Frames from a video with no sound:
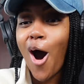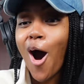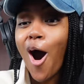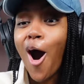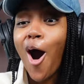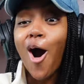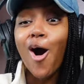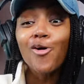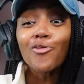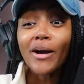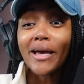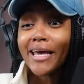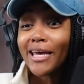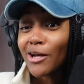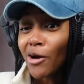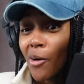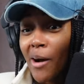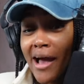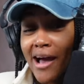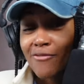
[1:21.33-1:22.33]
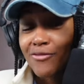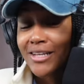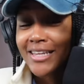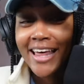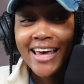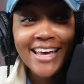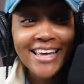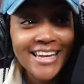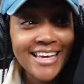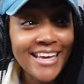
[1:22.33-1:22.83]
Oh, wait, he don't have a
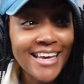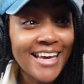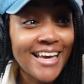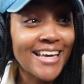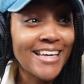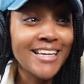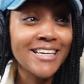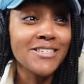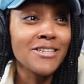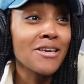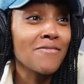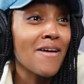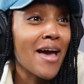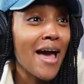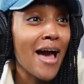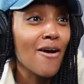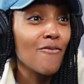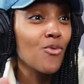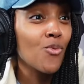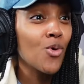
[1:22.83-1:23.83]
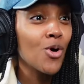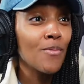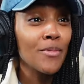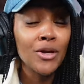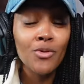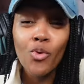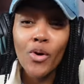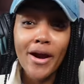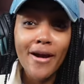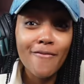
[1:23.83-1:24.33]
lady. He doesn't even have a woman.
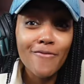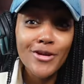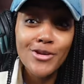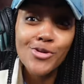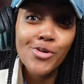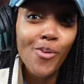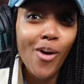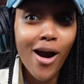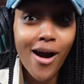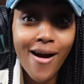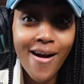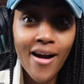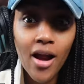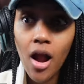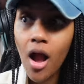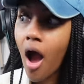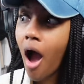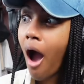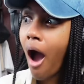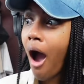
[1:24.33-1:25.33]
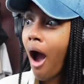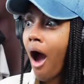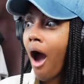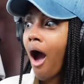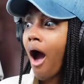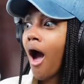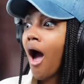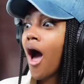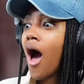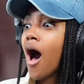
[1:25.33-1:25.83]
Wherever you are.
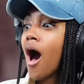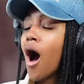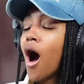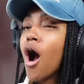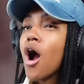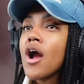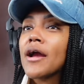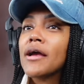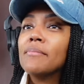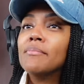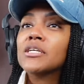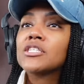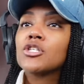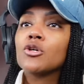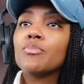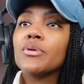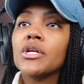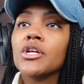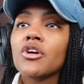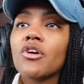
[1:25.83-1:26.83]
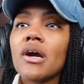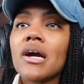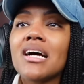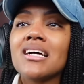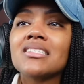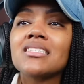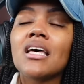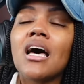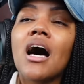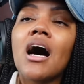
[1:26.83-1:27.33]
All right, Mr.
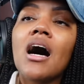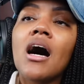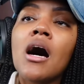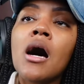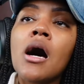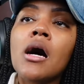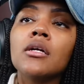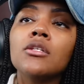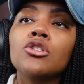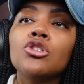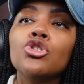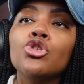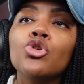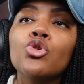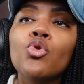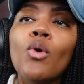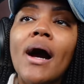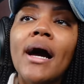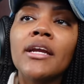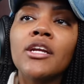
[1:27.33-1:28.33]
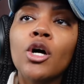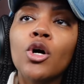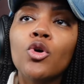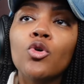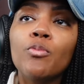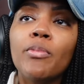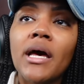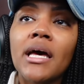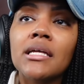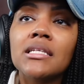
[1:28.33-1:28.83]
Pendergrass, do I know
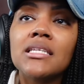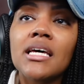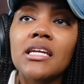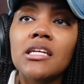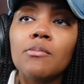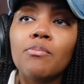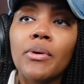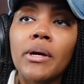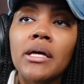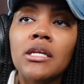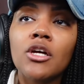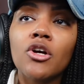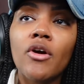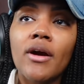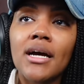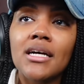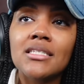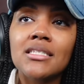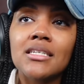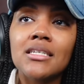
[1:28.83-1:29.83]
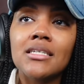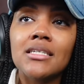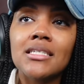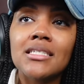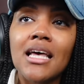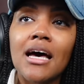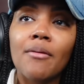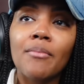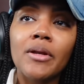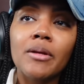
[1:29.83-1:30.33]
who Teddy Pendergrass is?
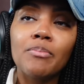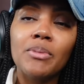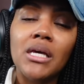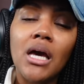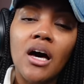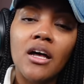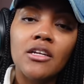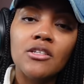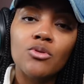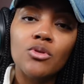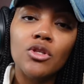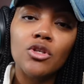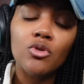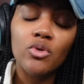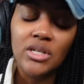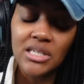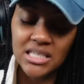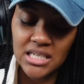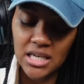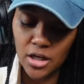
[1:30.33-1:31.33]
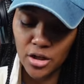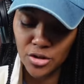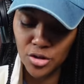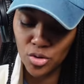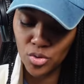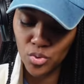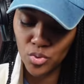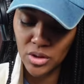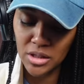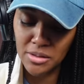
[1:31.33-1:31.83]
I'm going to be honest with you and tell
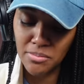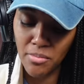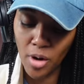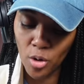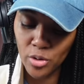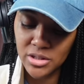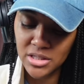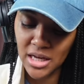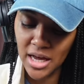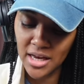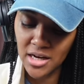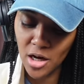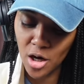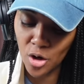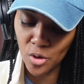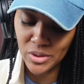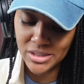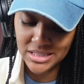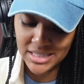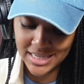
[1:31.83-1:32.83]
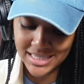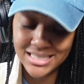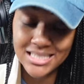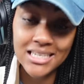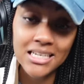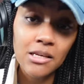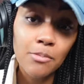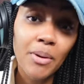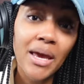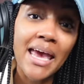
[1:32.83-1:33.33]
you the most I know is that
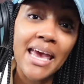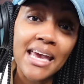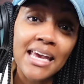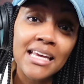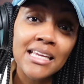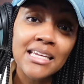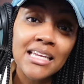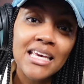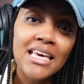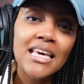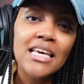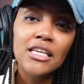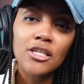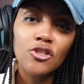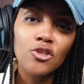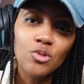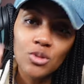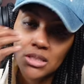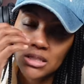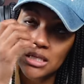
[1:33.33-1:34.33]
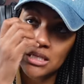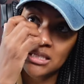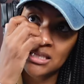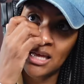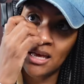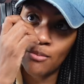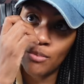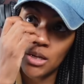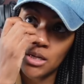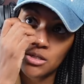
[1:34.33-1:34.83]
T-Pain uses his
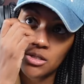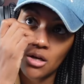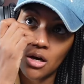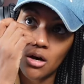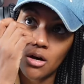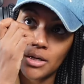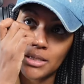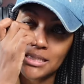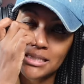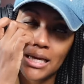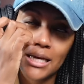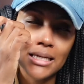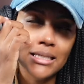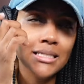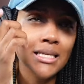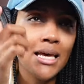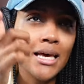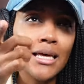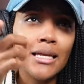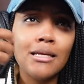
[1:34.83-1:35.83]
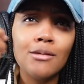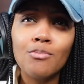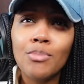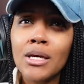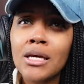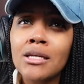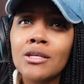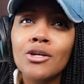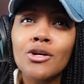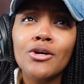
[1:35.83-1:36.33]
name in a song. It's like Teddy
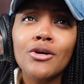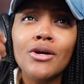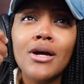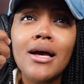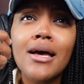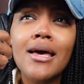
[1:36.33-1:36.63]
Pender.